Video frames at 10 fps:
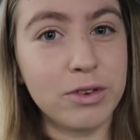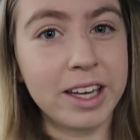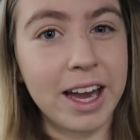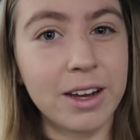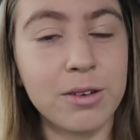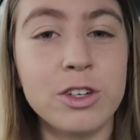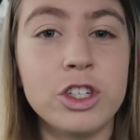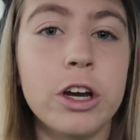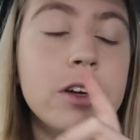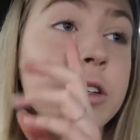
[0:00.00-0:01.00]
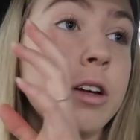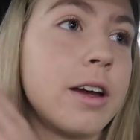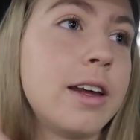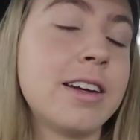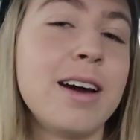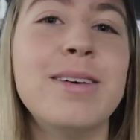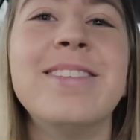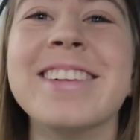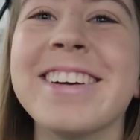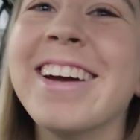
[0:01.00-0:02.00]
for Yale. Jokes, not getting it dyed
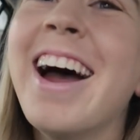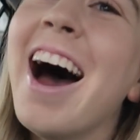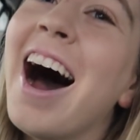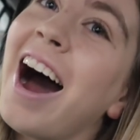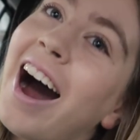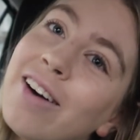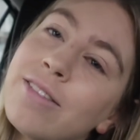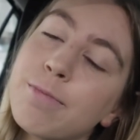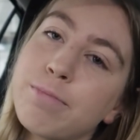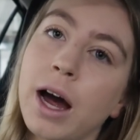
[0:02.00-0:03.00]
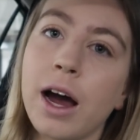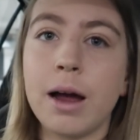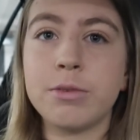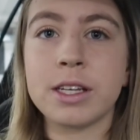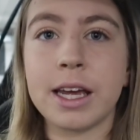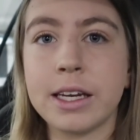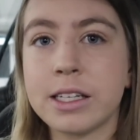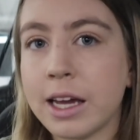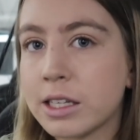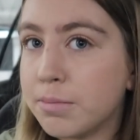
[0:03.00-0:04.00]
blue. Um, but I'm just getting
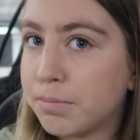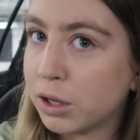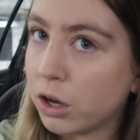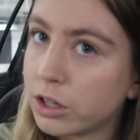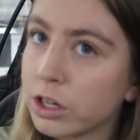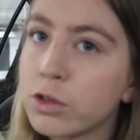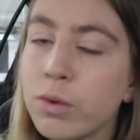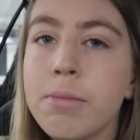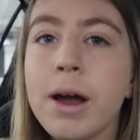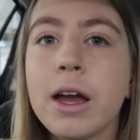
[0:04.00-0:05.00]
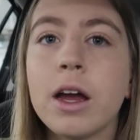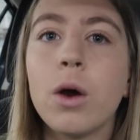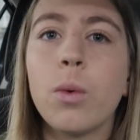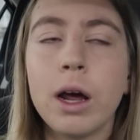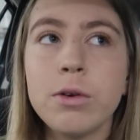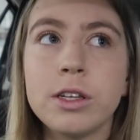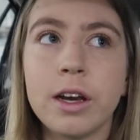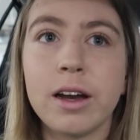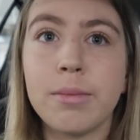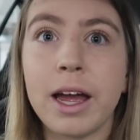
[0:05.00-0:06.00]
like some blonder because when my, when I was
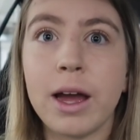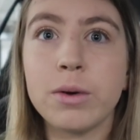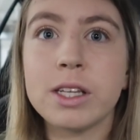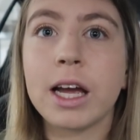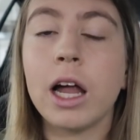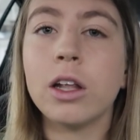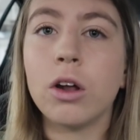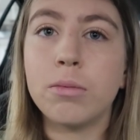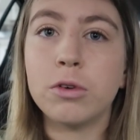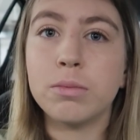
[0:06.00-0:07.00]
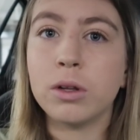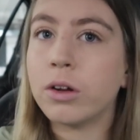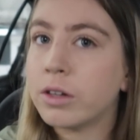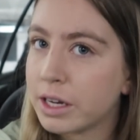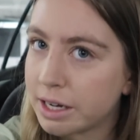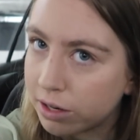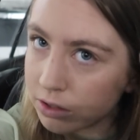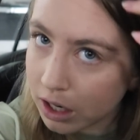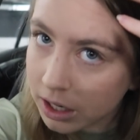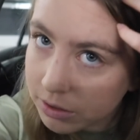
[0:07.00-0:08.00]
younger, my hair was like a lot more blonde, and now
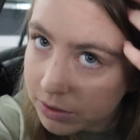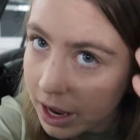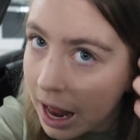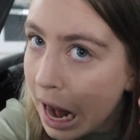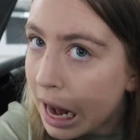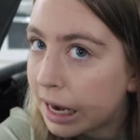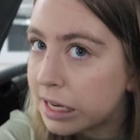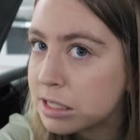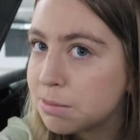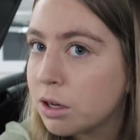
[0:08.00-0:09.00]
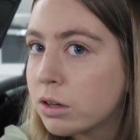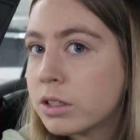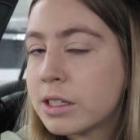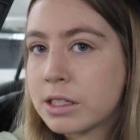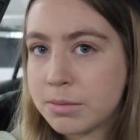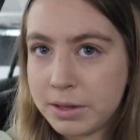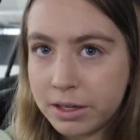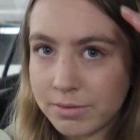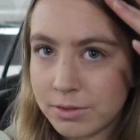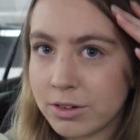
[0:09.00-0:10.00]
it's kind of less blonde. It's a
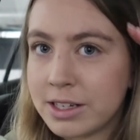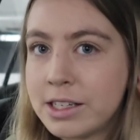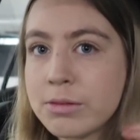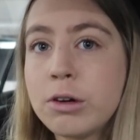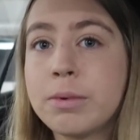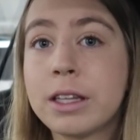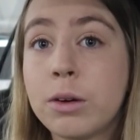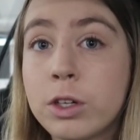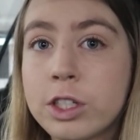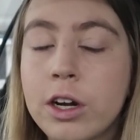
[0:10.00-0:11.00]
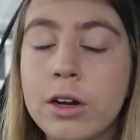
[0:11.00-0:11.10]
bit greasy as well, but they'll wash it